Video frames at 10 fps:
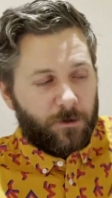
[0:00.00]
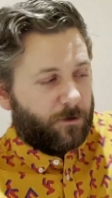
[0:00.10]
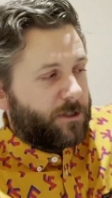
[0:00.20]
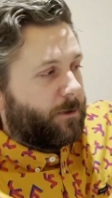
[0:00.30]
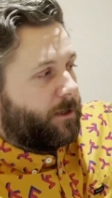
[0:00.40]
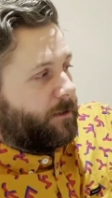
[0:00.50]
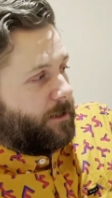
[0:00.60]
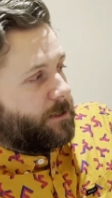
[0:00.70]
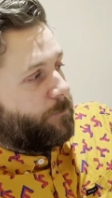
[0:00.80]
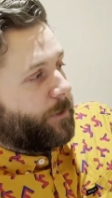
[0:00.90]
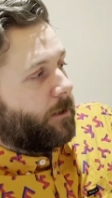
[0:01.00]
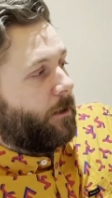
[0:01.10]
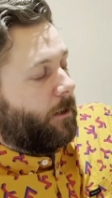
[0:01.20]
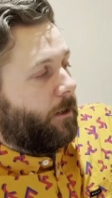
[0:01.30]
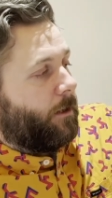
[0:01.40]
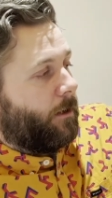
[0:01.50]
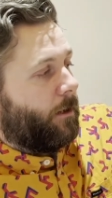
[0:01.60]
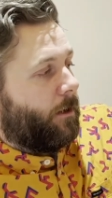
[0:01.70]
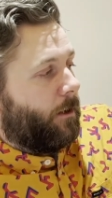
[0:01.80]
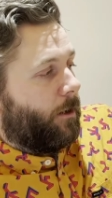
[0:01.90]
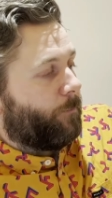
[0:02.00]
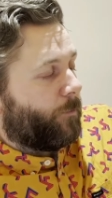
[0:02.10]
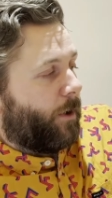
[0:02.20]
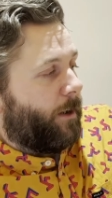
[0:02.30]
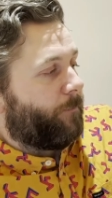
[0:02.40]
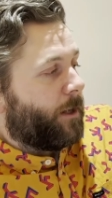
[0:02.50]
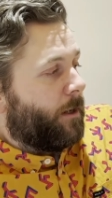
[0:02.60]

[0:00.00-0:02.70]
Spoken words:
So you're doing something like this, la la la la la la la, right?